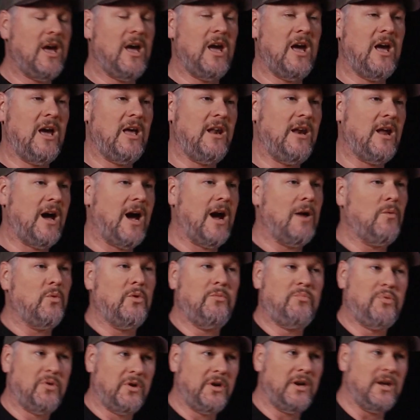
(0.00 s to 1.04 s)
and I
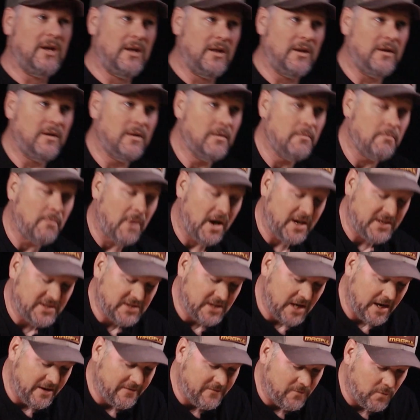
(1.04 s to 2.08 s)
would put it in my
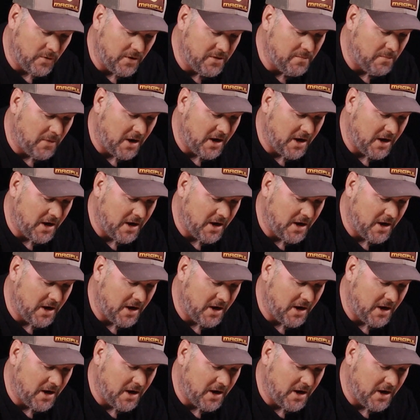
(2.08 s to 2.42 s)
safe with